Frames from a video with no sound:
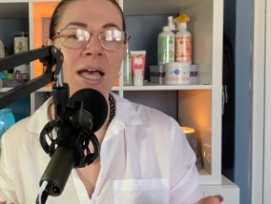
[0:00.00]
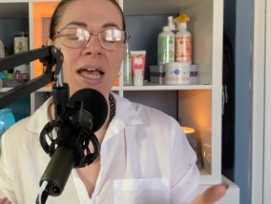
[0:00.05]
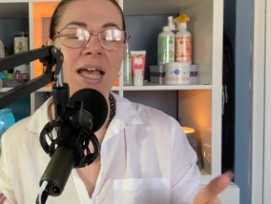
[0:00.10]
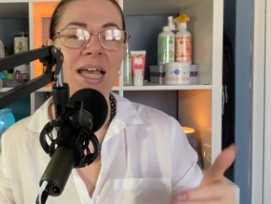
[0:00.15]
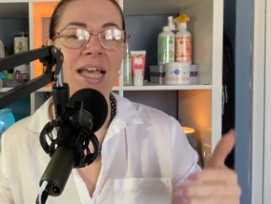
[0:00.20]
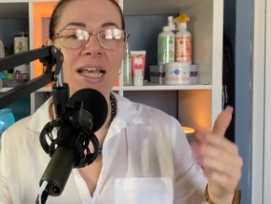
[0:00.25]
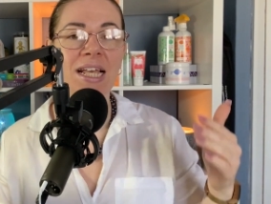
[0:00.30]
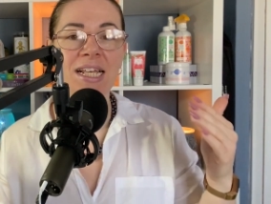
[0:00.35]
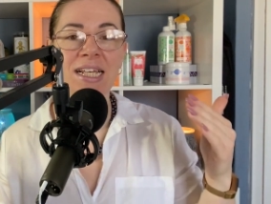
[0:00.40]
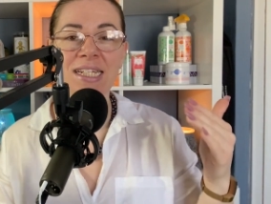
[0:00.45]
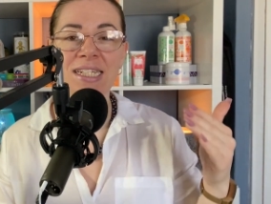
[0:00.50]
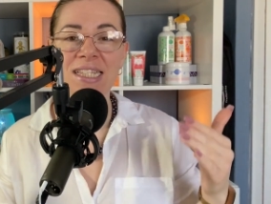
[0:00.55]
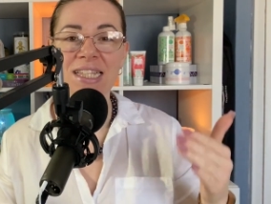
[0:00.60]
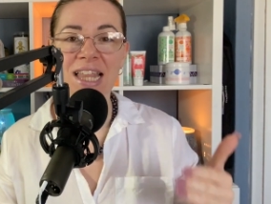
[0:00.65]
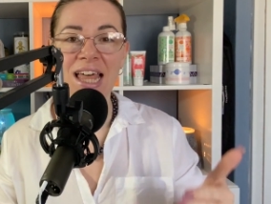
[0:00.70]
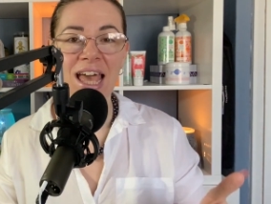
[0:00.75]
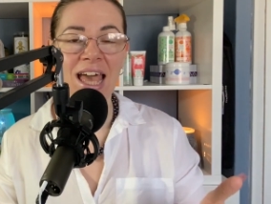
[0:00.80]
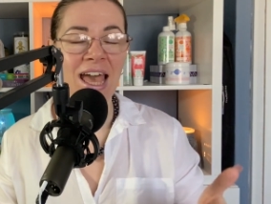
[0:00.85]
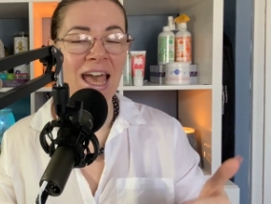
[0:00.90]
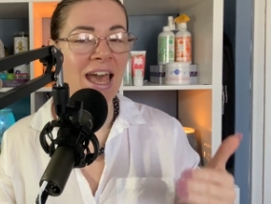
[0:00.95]
It is
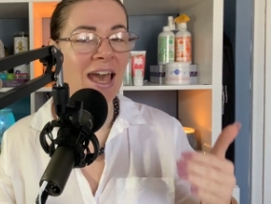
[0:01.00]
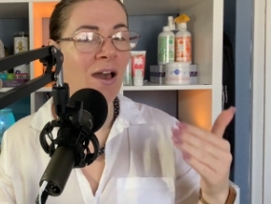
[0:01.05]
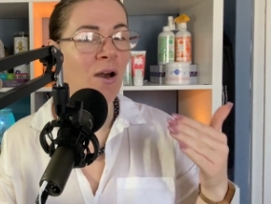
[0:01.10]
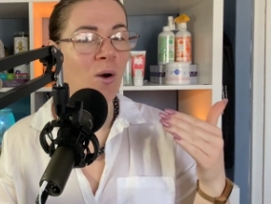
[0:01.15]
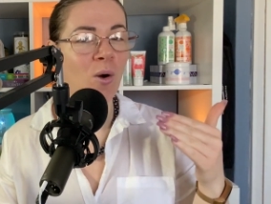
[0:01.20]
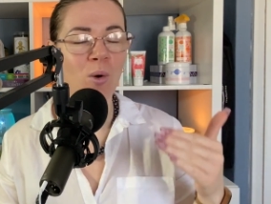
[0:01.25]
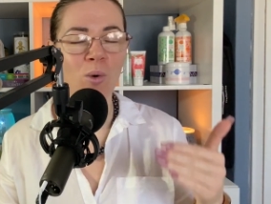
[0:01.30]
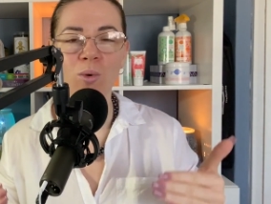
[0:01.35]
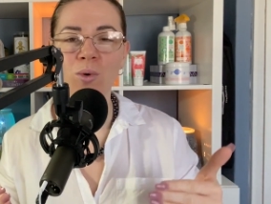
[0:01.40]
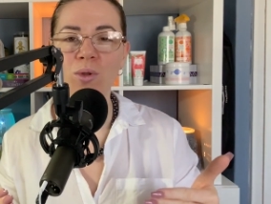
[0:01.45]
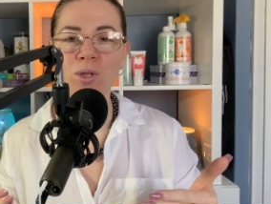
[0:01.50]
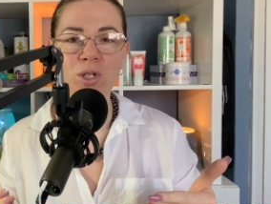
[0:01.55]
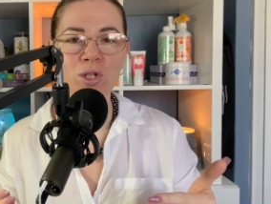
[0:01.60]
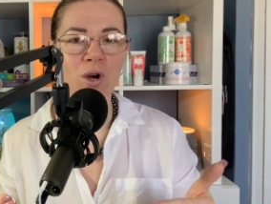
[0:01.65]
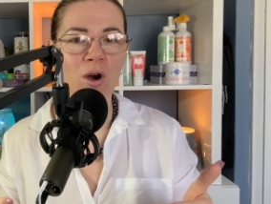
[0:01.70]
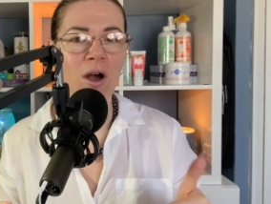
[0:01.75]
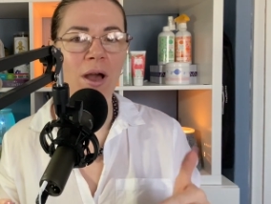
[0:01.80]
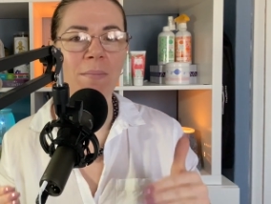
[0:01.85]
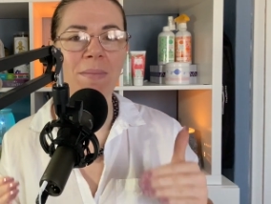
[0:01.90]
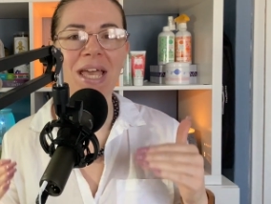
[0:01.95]
there all the
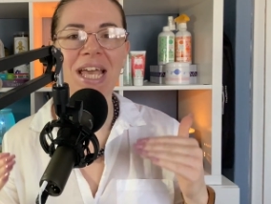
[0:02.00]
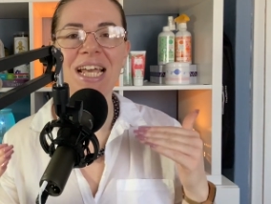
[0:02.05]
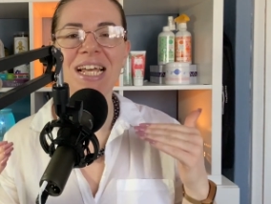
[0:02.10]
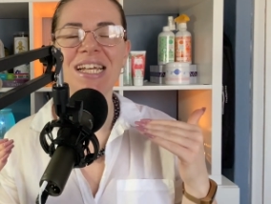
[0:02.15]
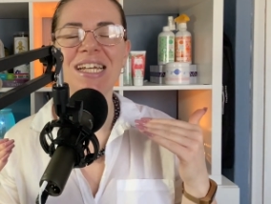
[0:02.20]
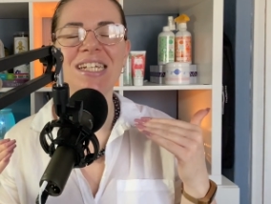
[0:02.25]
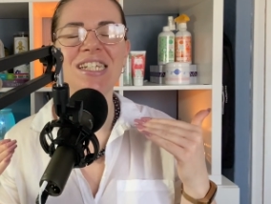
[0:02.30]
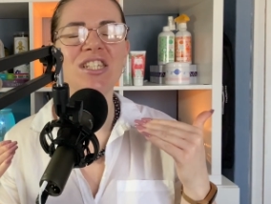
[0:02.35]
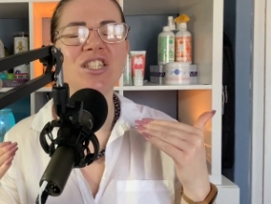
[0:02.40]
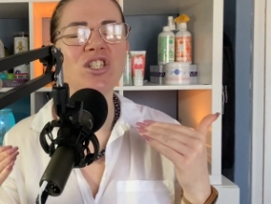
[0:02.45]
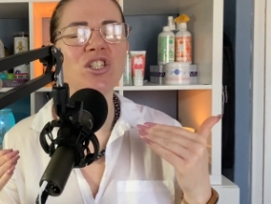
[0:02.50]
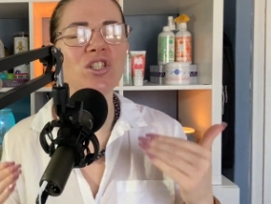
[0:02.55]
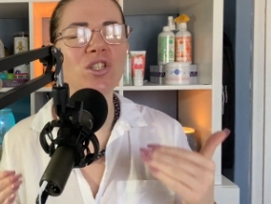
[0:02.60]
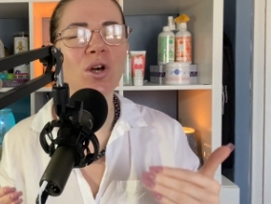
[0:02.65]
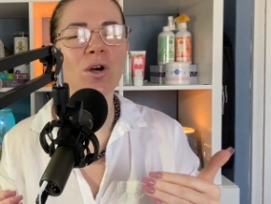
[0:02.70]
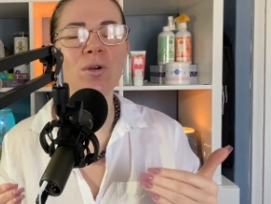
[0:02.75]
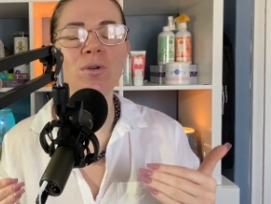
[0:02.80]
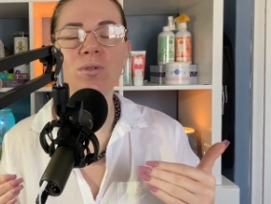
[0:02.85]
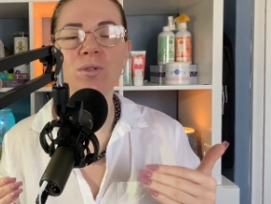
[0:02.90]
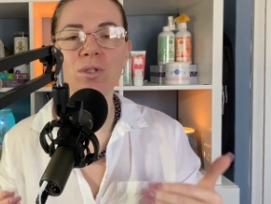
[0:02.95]
time. It is
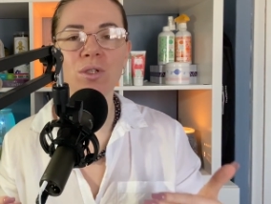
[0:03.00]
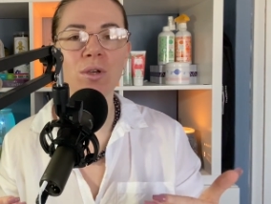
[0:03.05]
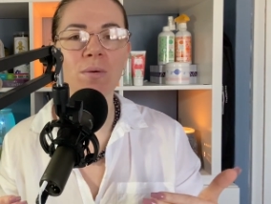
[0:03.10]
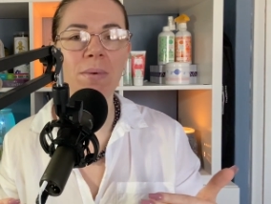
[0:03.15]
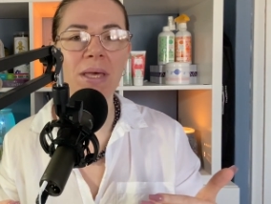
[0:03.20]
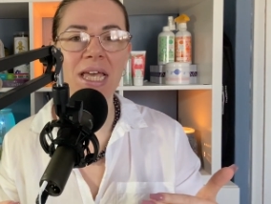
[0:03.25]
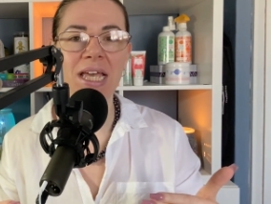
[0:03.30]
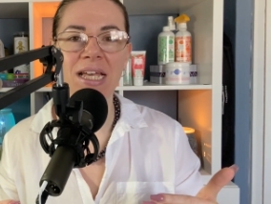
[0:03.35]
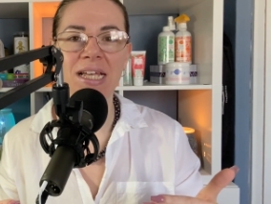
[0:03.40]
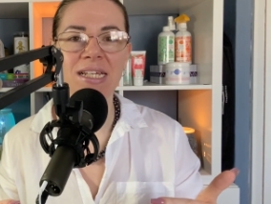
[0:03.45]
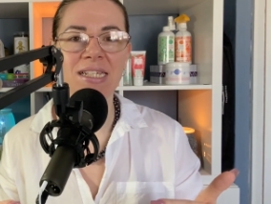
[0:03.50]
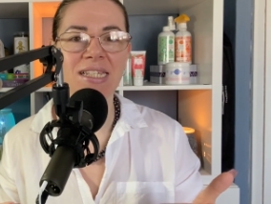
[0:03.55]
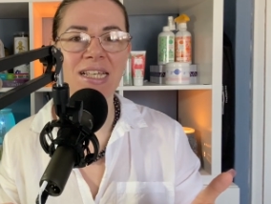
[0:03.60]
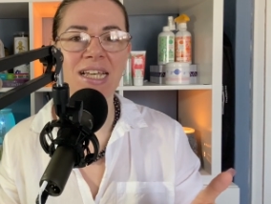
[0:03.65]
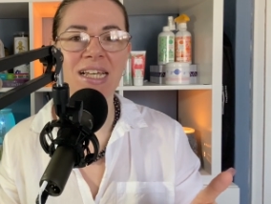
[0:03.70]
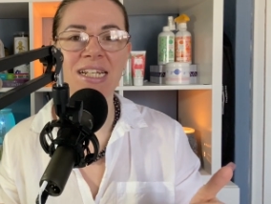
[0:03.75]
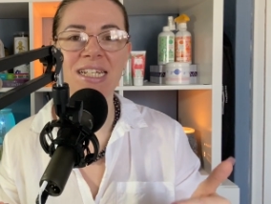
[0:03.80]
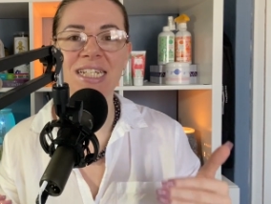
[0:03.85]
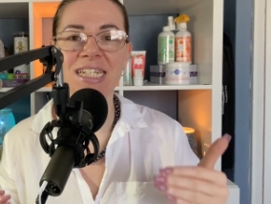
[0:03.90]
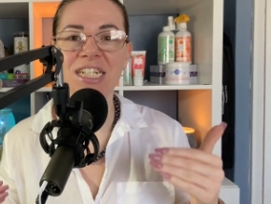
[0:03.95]
so super
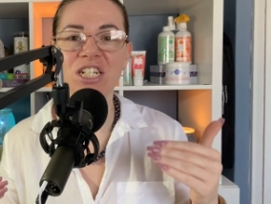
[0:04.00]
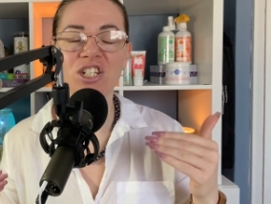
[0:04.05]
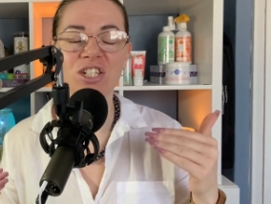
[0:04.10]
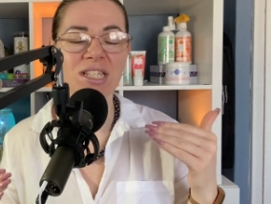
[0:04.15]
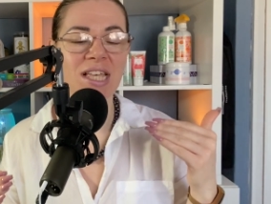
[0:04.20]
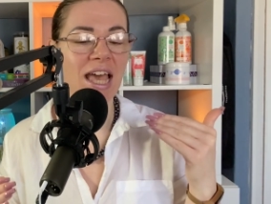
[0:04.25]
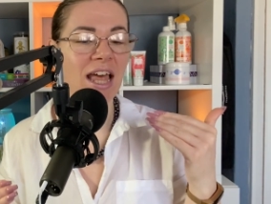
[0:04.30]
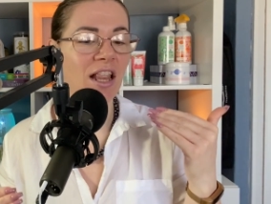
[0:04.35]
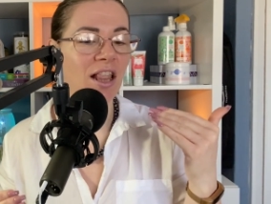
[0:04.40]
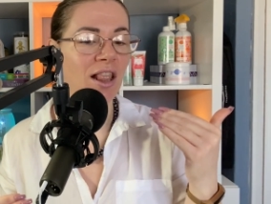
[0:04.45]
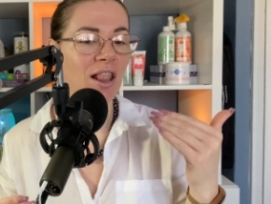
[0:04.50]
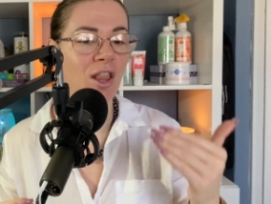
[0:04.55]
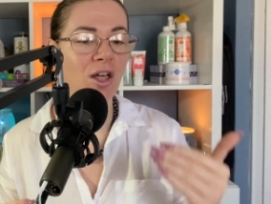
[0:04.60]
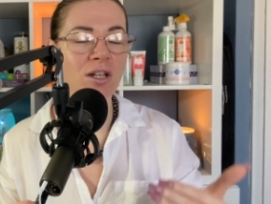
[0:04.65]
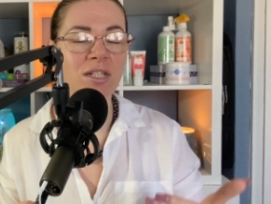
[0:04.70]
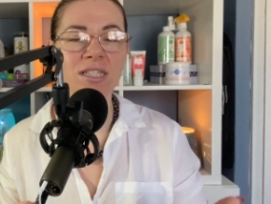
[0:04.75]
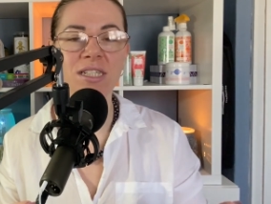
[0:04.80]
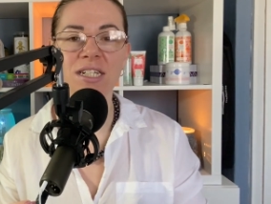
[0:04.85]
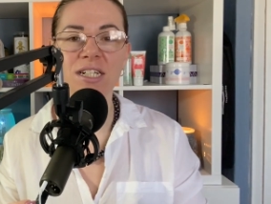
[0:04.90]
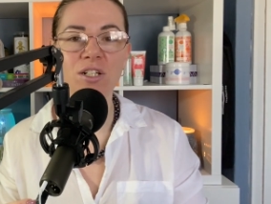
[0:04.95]
easy to just get
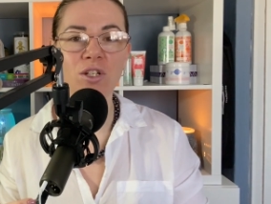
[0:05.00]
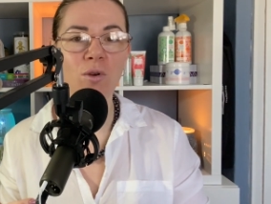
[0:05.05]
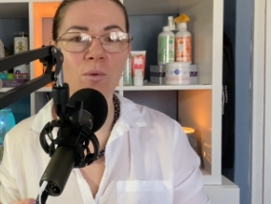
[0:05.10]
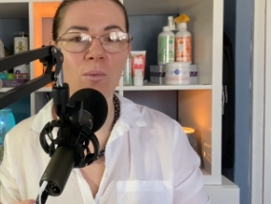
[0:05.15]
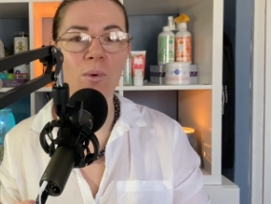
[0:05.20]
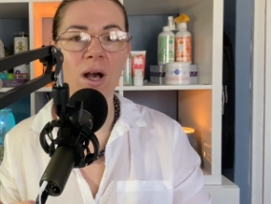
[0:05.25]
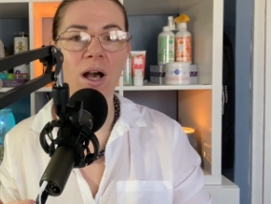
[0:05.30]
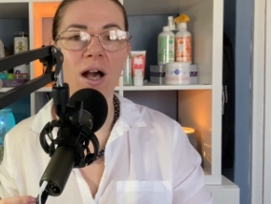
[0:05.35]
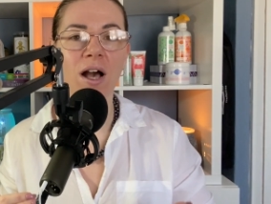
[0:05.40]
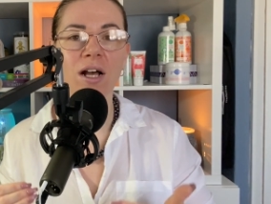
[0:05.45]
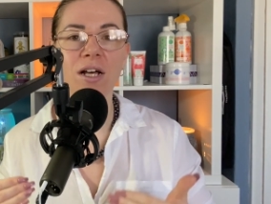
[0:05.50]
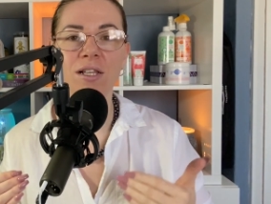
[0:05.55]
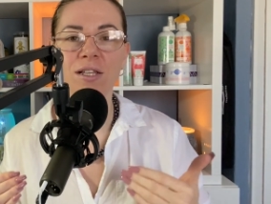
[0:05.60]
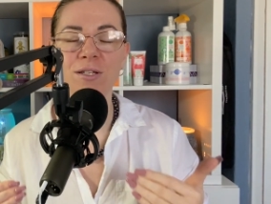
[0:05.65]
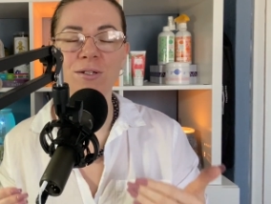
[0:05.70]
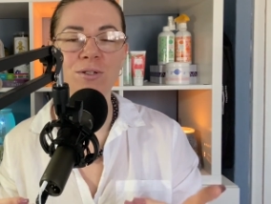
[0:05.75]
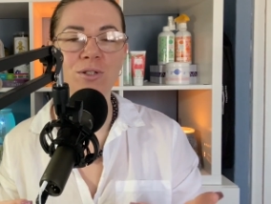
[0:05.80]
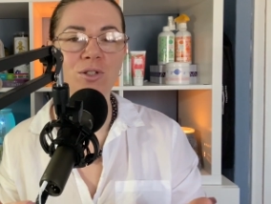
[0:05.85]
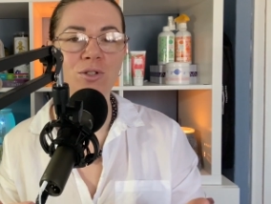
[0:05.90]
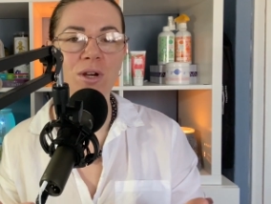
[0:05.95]
lost in your work,
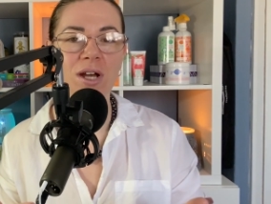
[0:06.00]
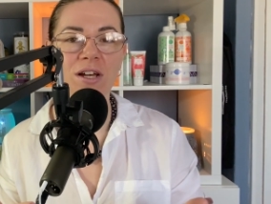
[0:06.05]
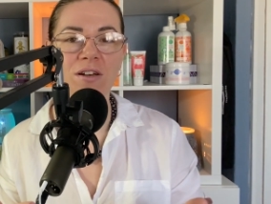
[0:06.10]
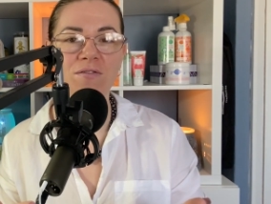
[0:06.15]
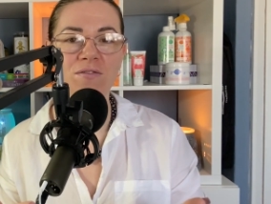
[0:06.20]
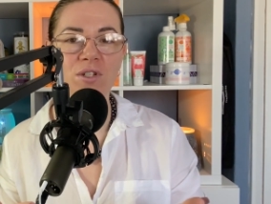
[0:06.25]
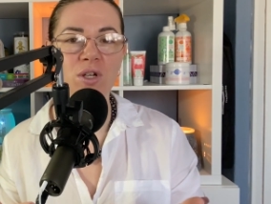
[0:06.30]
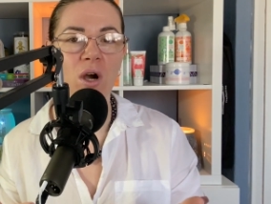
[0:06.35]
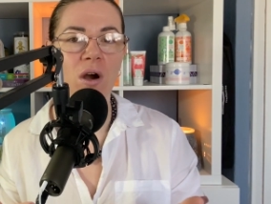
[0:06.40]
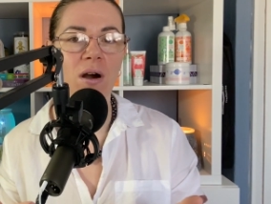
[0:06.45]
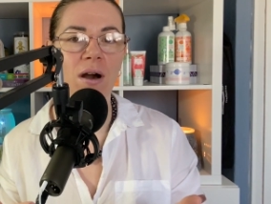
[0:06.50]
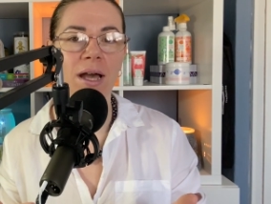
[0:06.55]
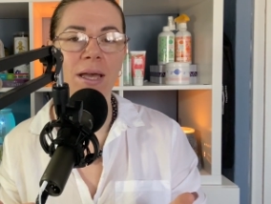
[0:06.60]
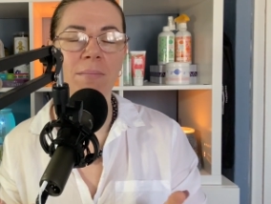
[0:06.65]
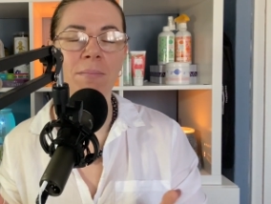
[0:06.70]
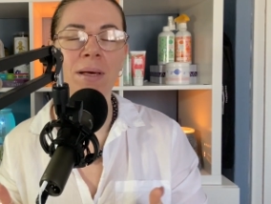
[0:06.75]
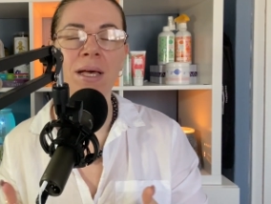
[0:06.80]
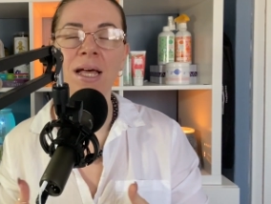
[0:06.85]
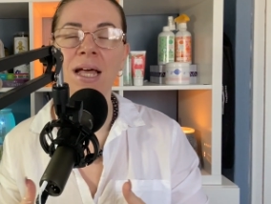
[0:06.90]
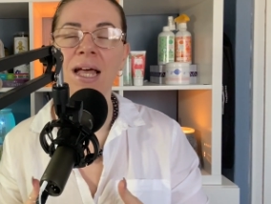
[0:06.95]
lose track of time,